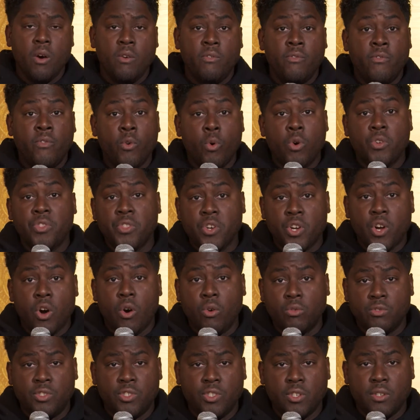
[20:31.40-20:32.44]
for the
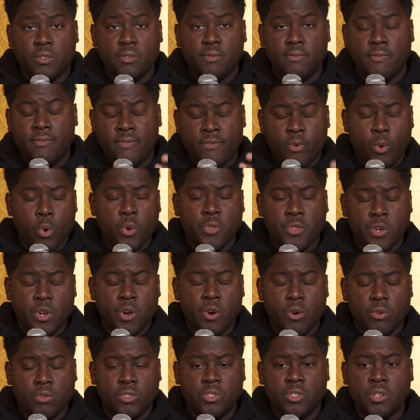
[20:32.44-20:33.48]
culture for the
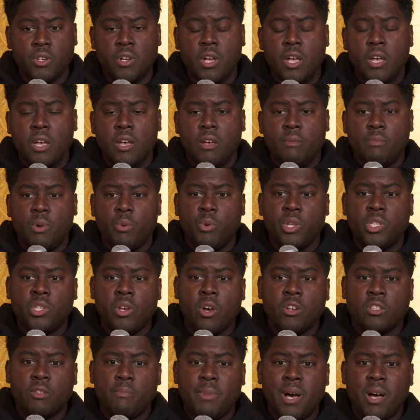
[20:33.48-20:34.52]
culture but we
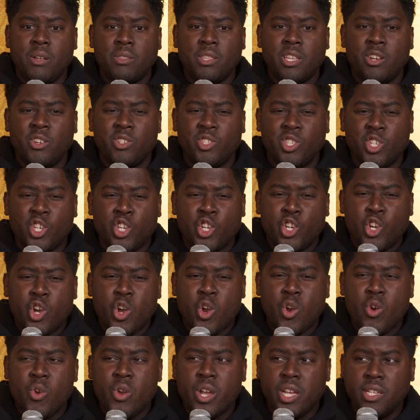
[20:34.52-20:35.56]
talked about there's a
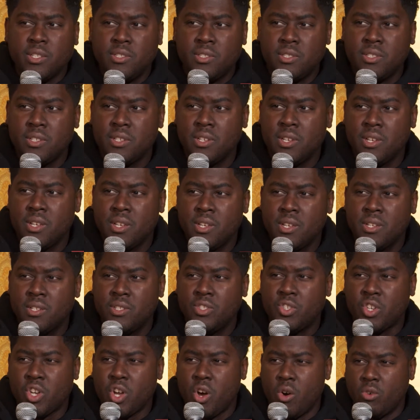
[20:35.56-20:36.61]
current
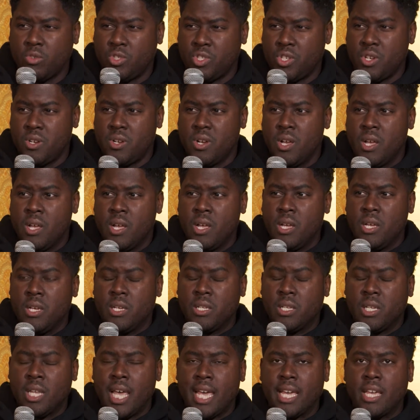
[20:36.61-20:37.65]
to mm. culture
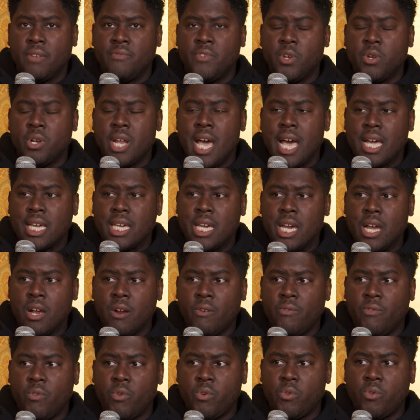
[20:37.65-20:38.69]
like if you're not
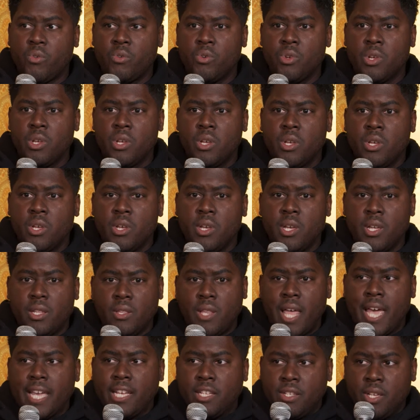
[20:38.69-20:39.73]
careful
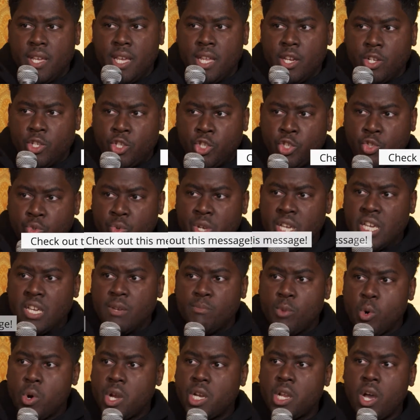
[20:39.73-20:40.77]
like in a
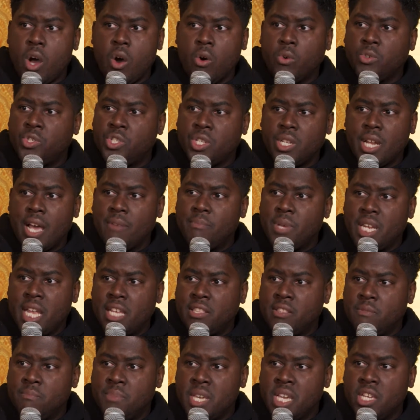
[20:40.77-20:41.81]
stream or in the ocean. I've been
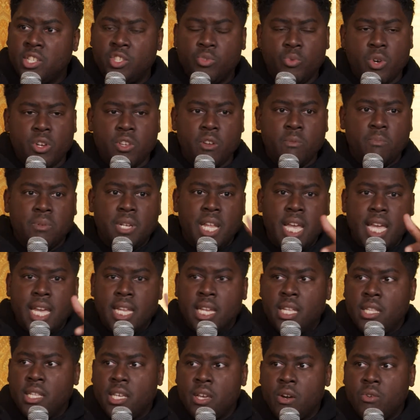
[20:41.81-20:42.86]
at the beach where you're
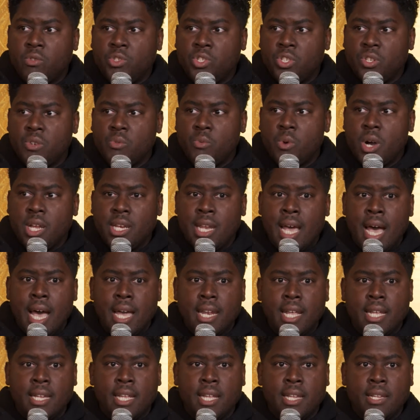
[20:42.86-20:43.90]
playing in the ocean or
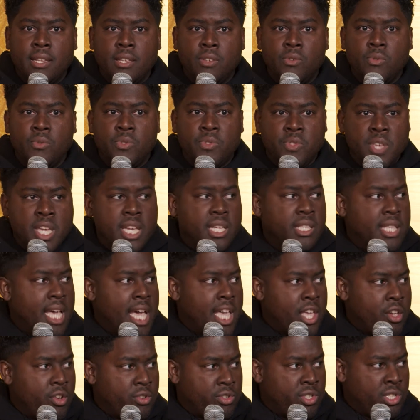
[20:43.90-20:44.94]
whatnot, and then you think
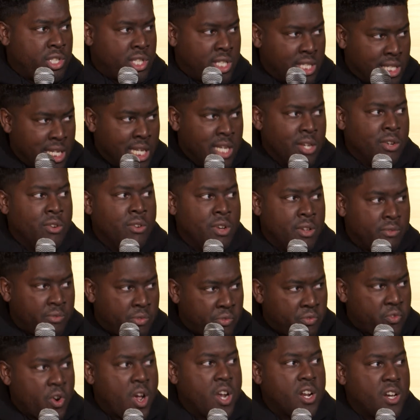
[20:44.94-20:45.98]
that you're still in
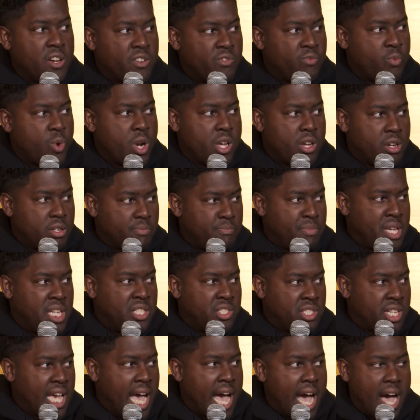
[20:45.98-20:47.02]
front of where your
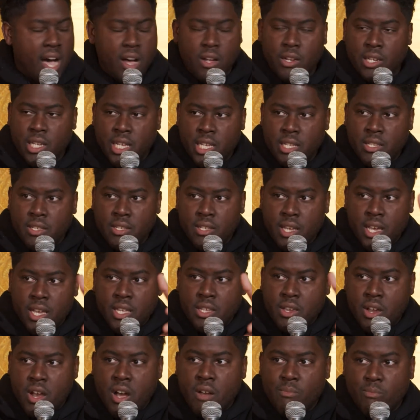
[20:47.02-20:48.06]
beach towel and,
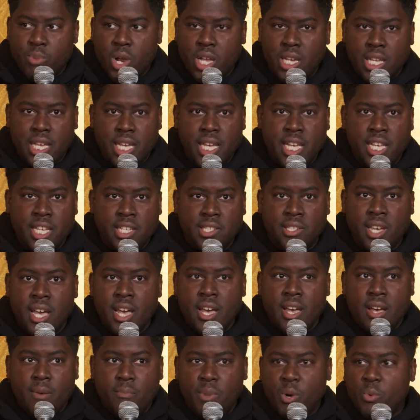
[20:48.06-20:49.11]
and your umbrella is,
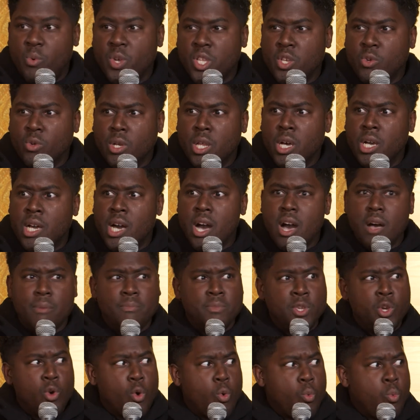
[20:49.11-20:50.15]
but when you look up,
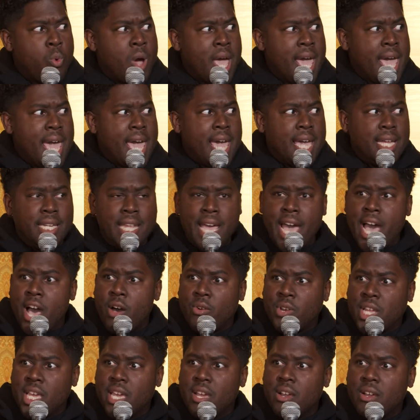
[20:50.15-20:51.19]
you're way
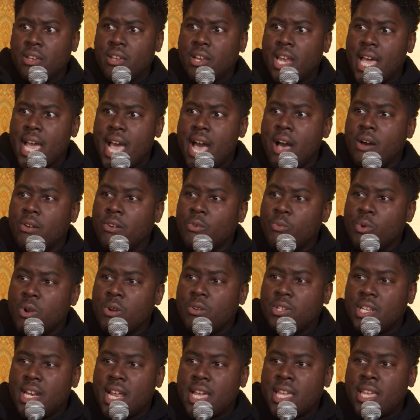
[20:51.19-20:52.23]
down here. You're like, how in the
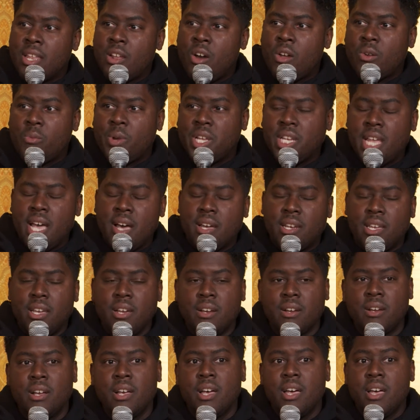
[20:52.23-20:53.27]
world did I get all the way down
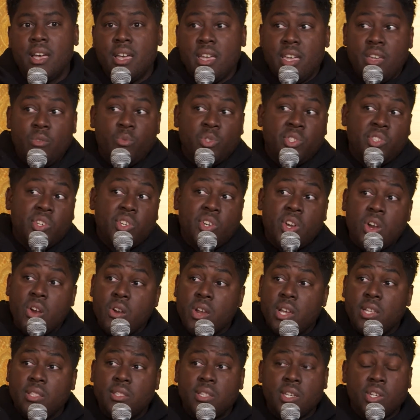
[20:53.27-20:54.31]
here? It was the
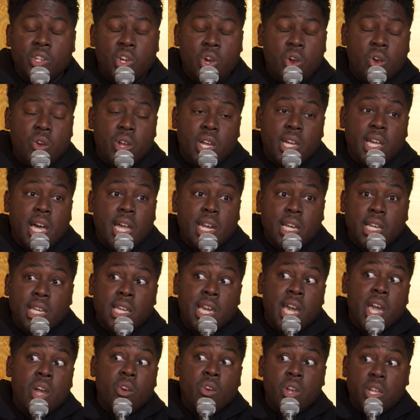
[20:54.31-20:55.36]
current. The current kind of
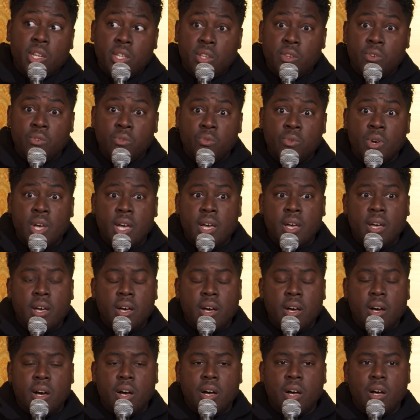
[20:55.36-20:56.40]
carried you
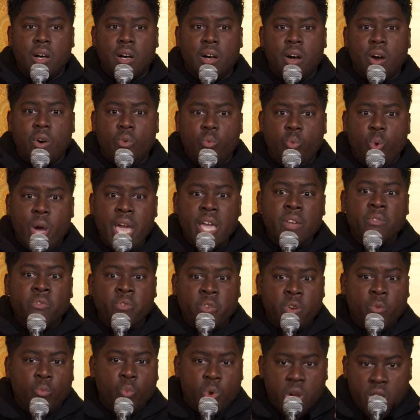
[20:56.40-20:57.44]
uh, away
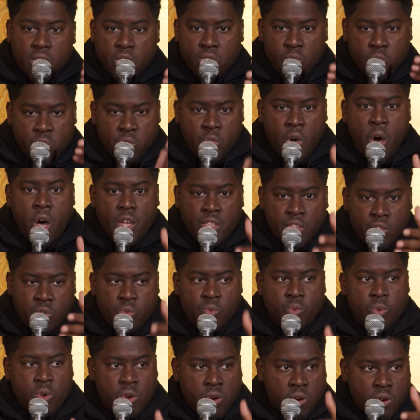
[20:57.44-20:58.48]
from where you thought you
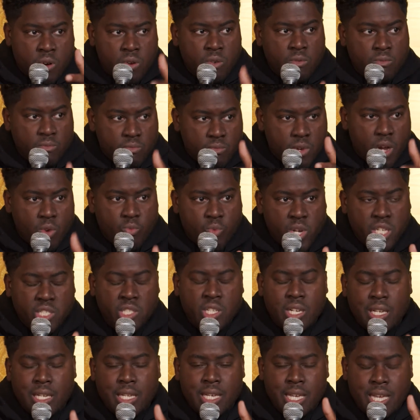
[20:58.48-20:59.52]
were
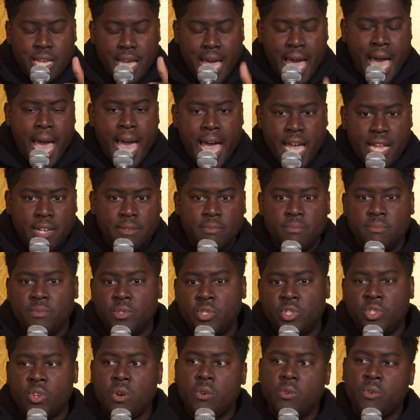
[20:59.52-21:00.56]
originally at.
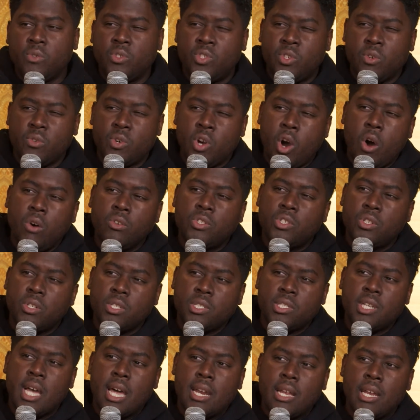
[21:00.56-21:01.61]
So so culture
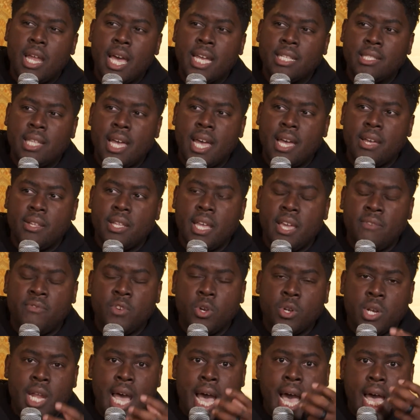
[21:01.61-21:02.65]
is kind of like that. If
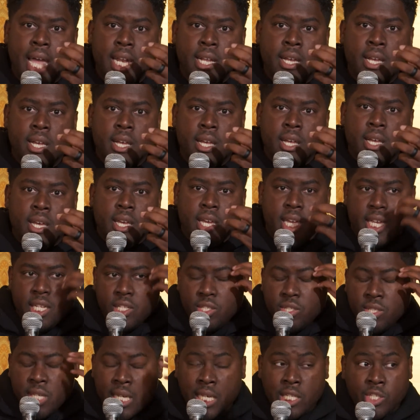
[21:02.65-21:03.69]
you're not
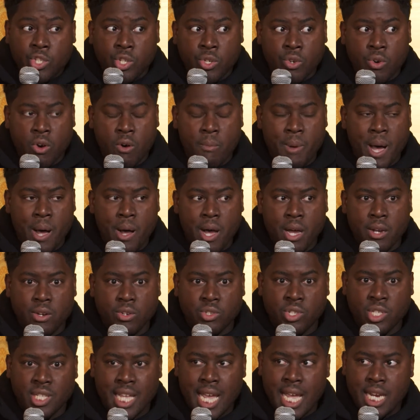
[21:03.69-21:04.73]
intentional about
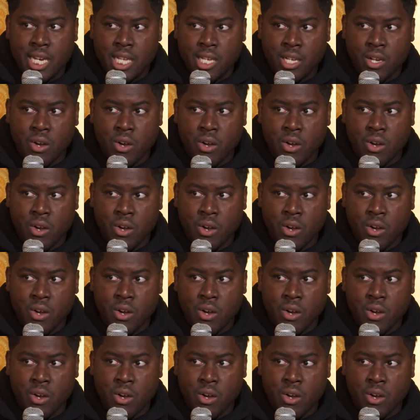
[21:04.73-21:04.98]
understanding